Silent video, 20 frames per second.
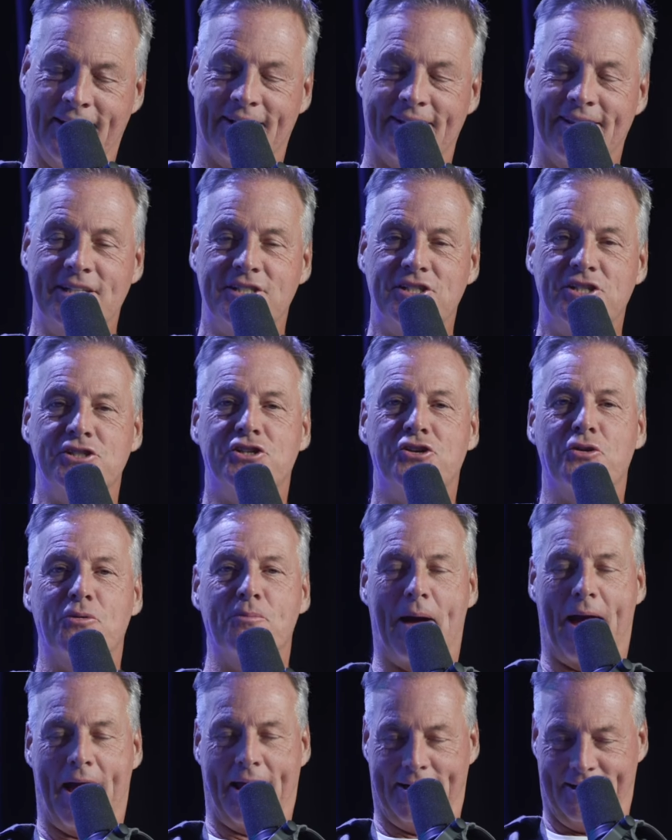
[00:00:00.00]
This is
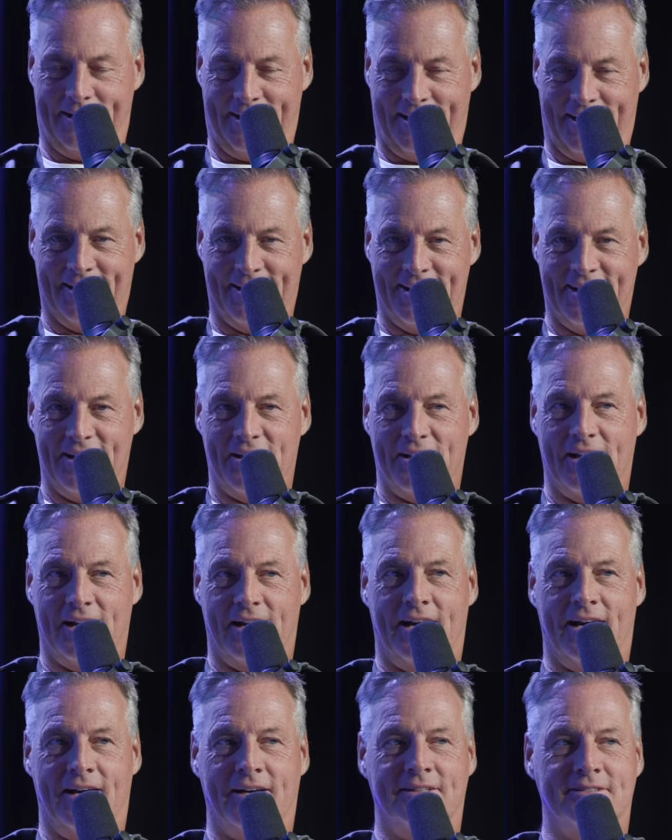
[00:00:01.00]
humanity.
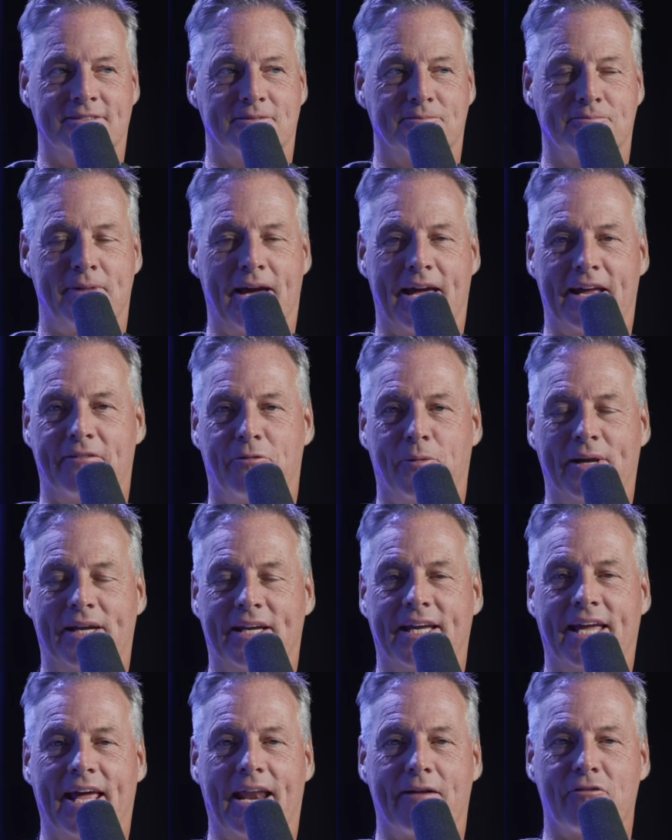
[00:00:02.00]
Uh, man, if we
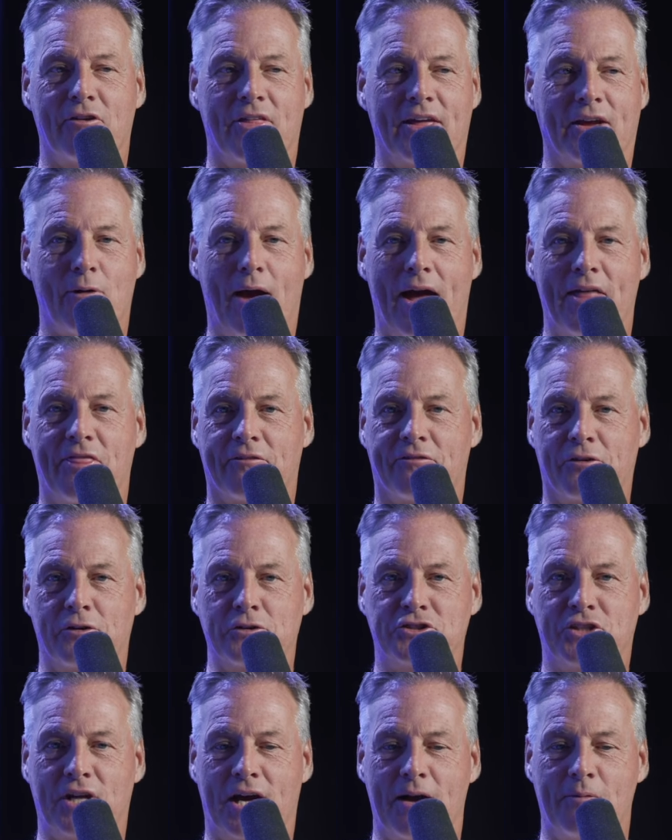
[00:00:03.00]
could get everything right the
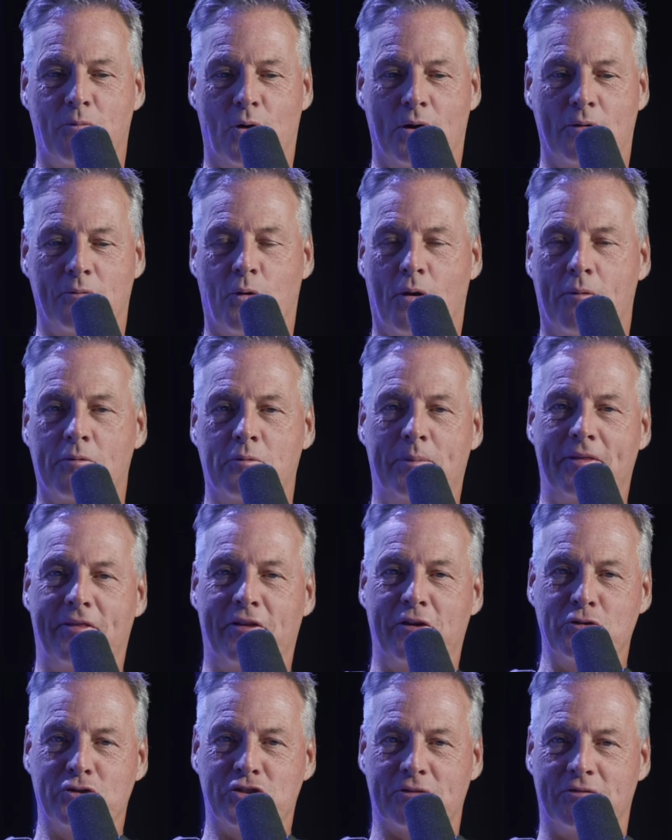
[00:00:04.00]
first time, what, what would be the
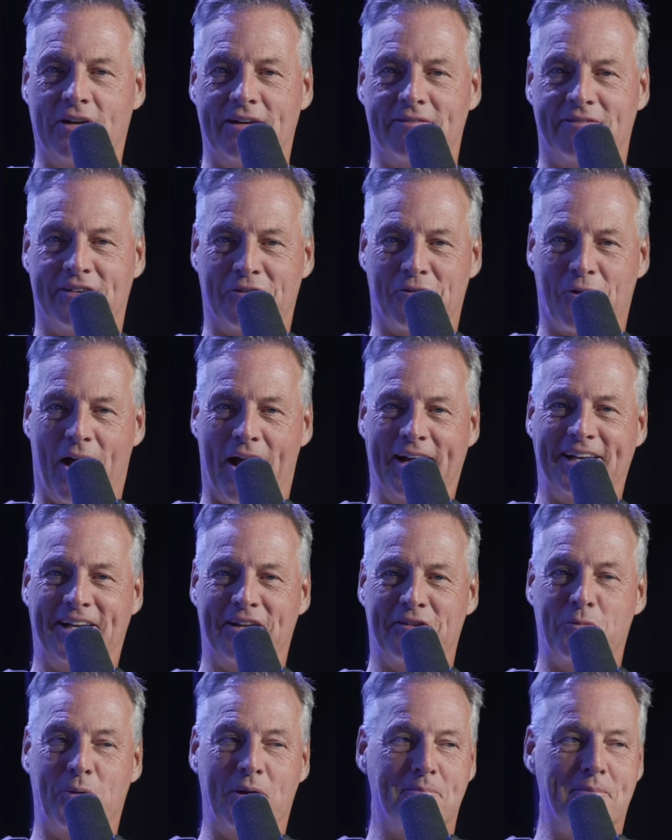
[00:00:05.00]
use of living, right?
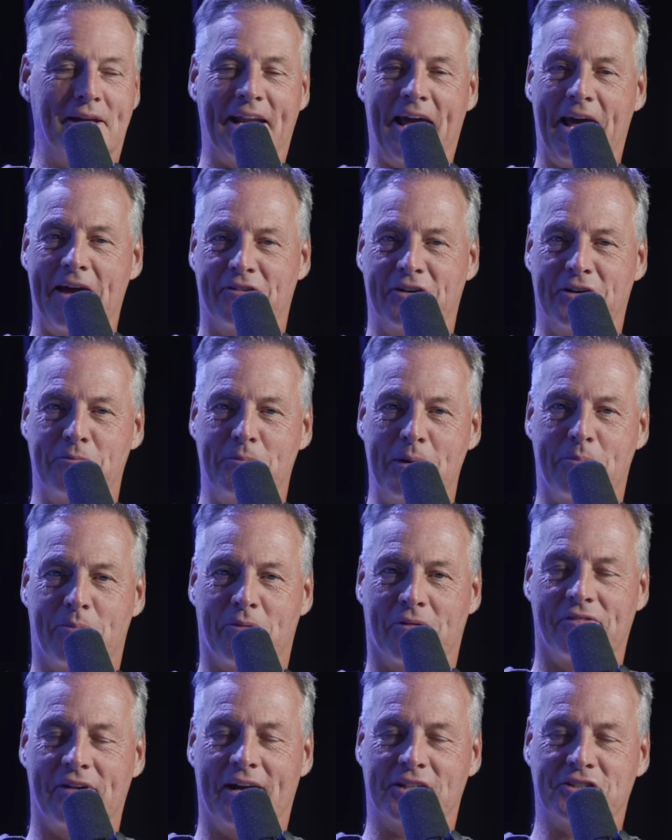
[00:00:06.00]
Did we be in heaven, it'd be
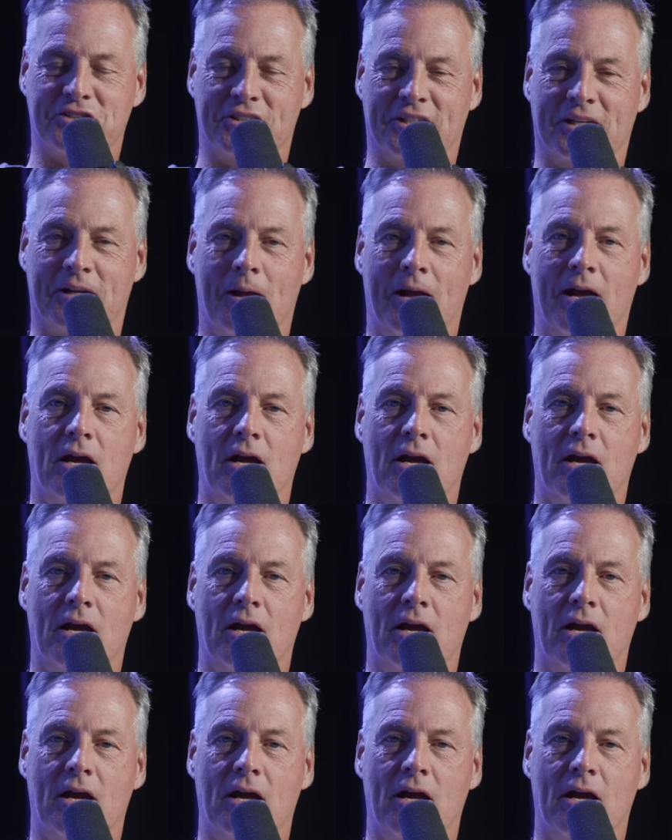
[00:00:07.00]
perfection.